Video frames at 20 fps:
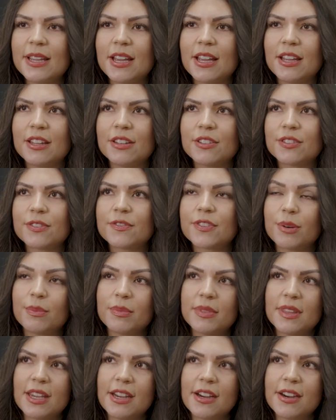and
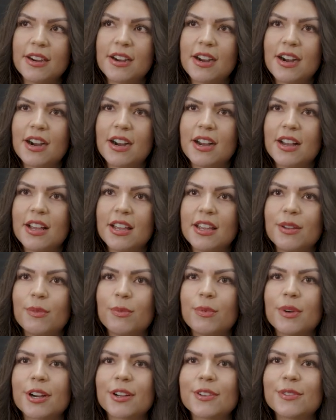from there I
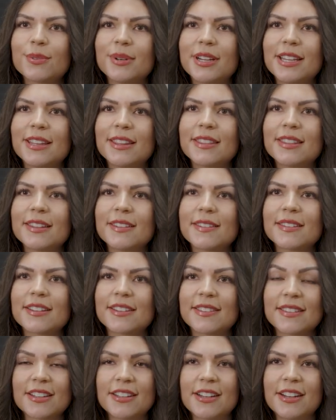worked with
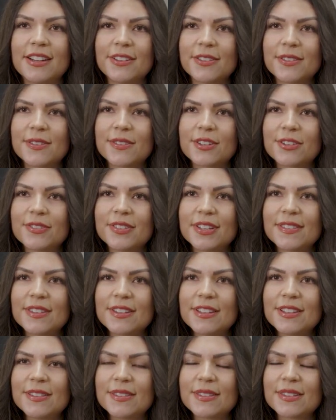Siksika Health
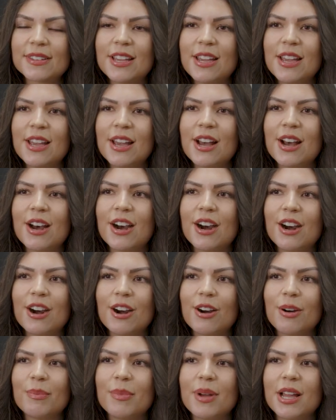Services.
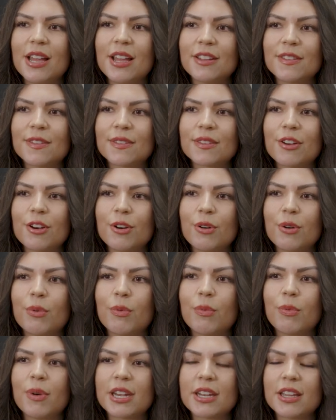And
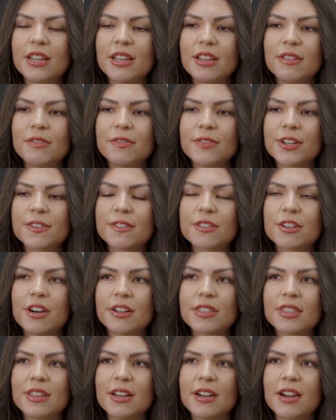so when I first
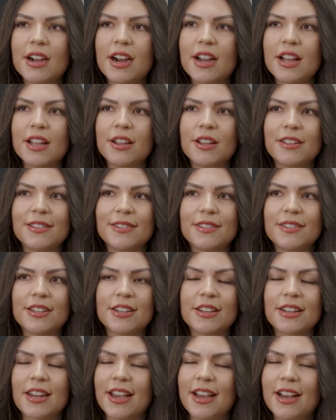got there, I
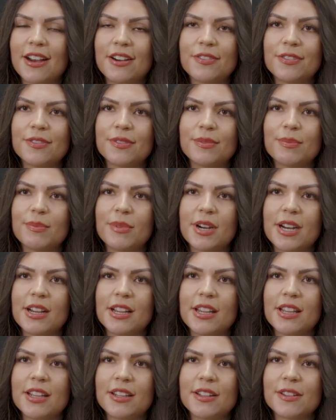didn't have
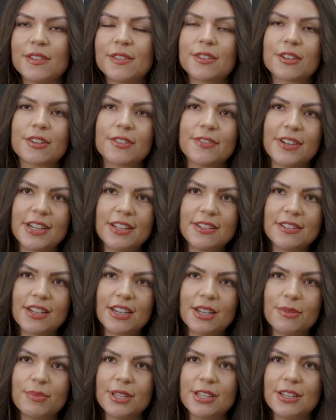my certified
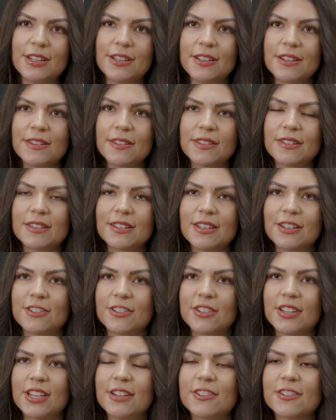diabetes
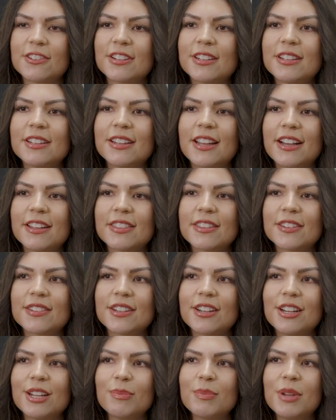education at the
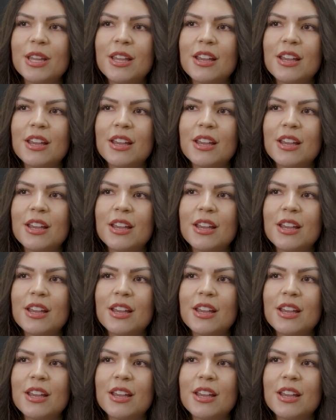time,